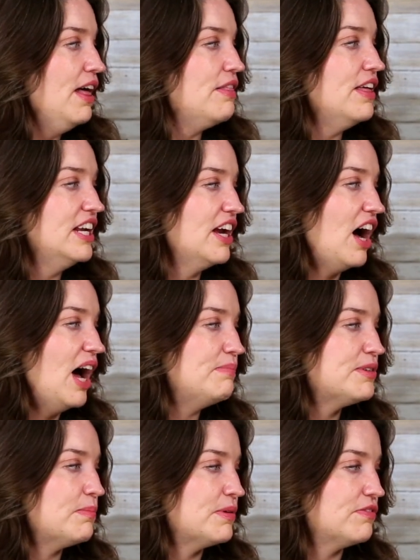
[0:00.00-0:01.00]
Then he
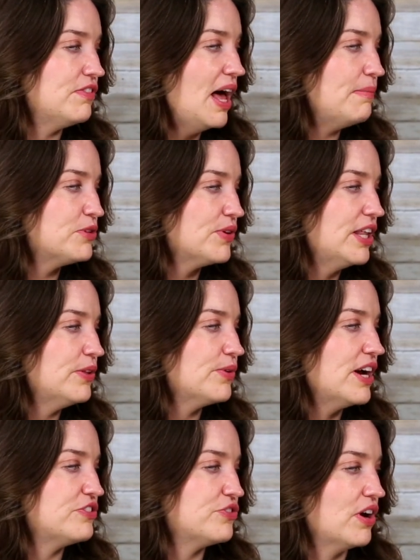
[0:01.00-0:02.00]
hopped up and flopped around the
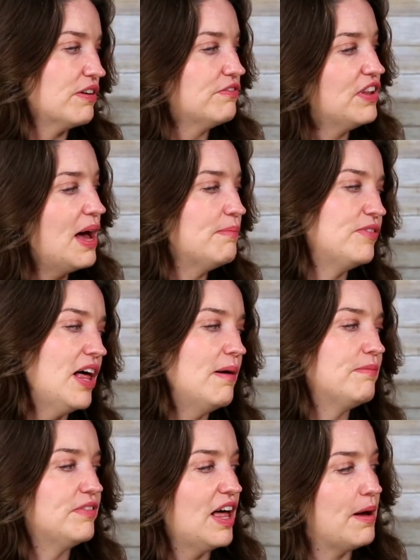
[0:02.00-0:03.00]
restaurant, flop,
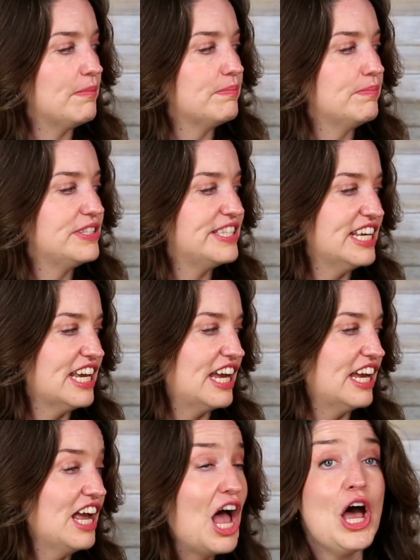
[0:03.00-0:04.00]
flop, flop,
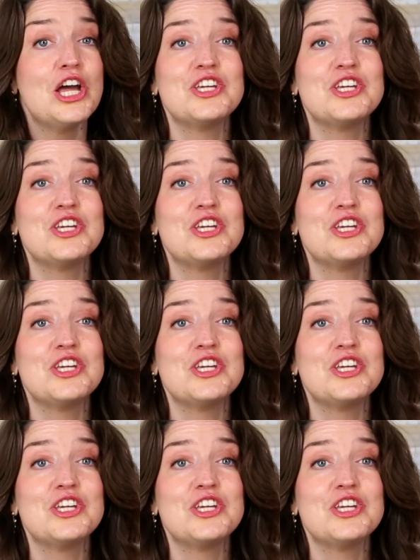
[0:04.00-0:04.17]
singing,